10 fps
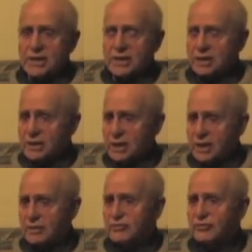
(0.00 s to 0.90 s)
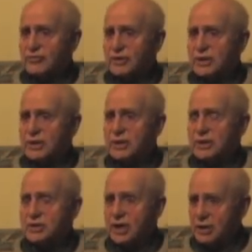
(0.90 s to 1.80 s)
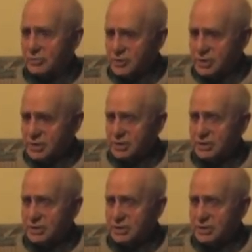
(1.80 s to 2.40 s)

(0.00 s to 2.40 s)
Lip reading: he didn't have his helmet,